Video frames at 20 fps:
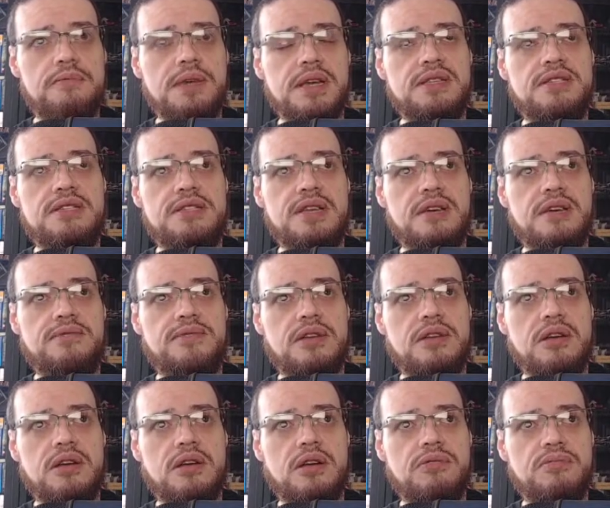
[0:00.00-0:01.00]
myself
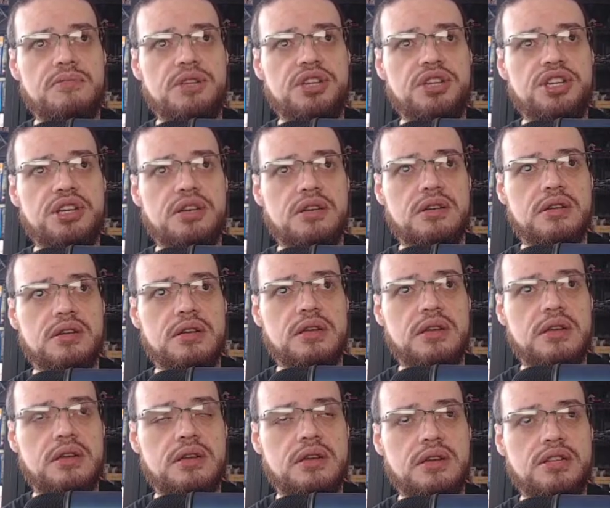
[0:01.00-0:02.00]
and call me
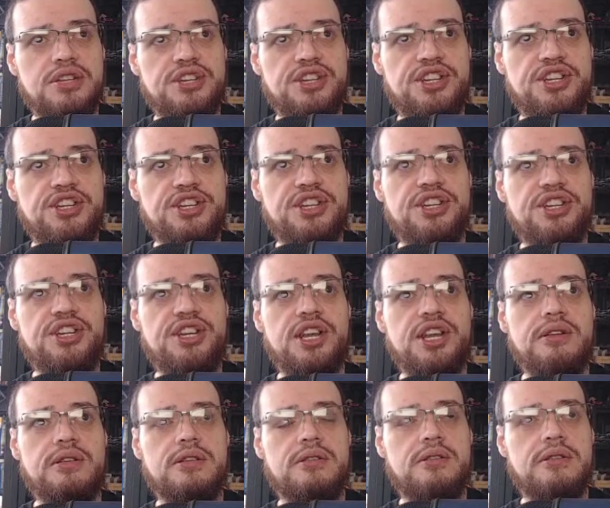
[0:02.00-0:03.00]
Shirley.
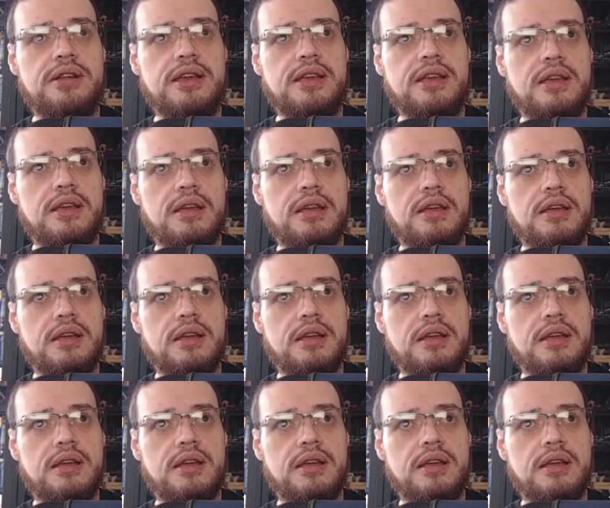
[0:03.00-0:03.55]
Shit on a kick.